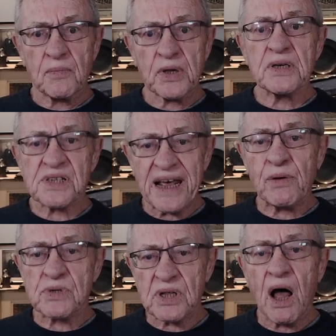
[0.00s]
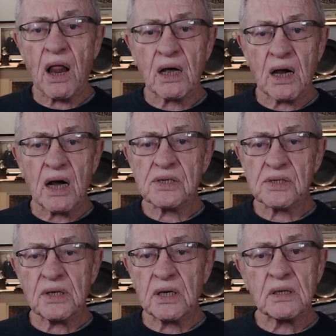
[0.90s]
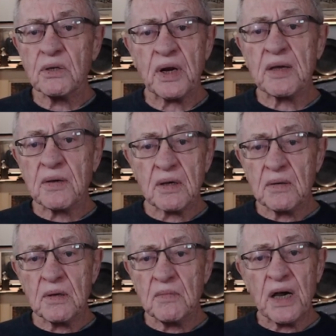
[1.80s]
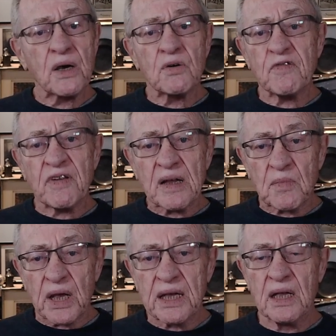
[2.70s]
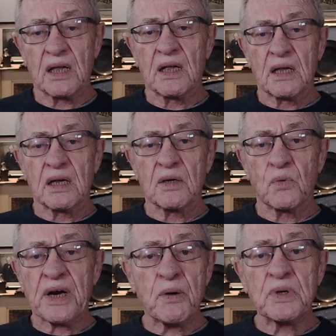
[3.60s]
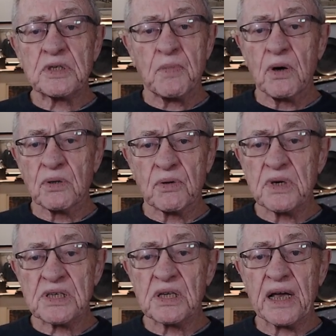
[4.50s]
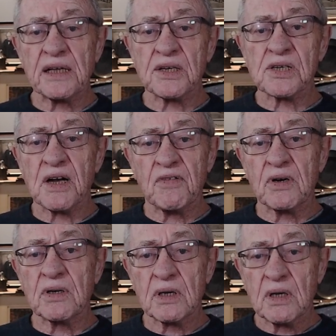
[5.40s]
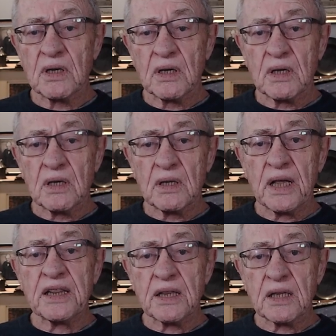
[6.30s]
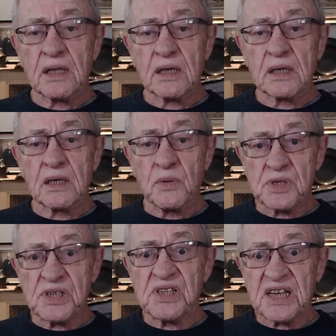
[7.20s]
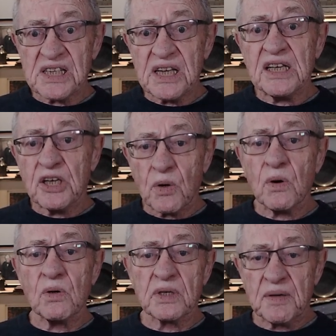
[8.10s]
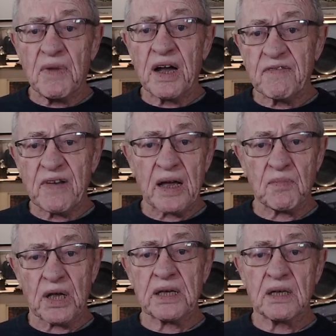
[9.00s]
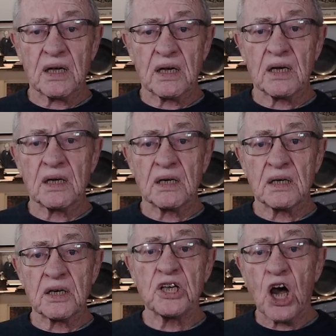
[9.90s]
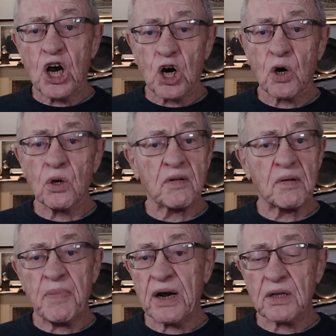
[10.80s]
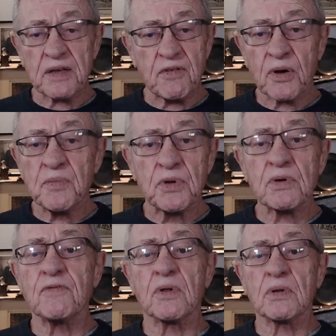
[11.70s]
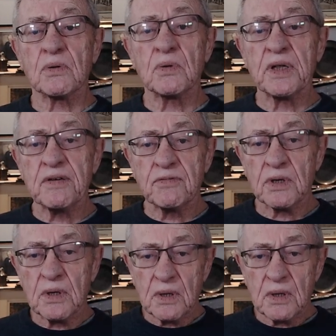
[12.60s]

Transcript: because that was the Holocaust, including my own family. When I went to Poland recently, I discovered that there was a 16-year-old in my family, a young girl, apparently very beautiful, who lived